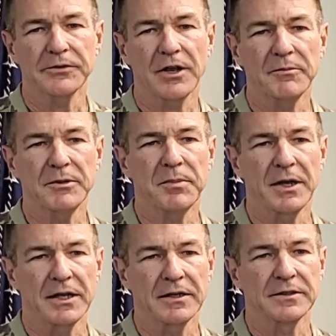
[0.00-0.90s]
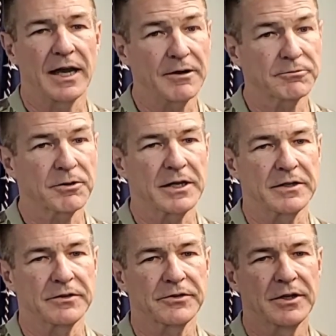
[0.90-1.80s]
Army Band
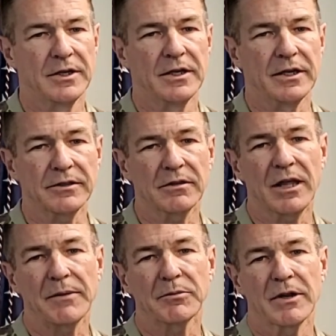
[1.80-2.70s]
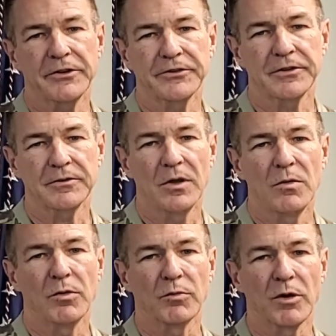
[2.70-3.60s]
Downrange in collaboration
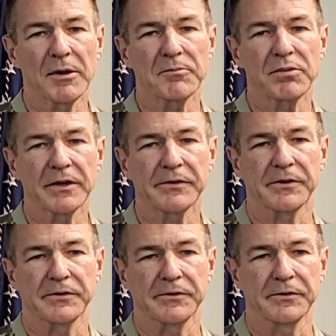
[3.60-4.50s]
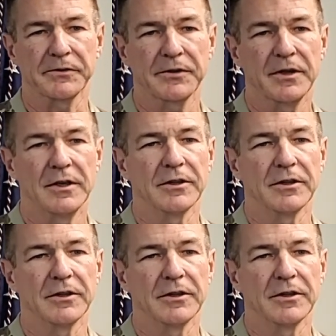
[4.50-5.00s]
with one of my predecessors,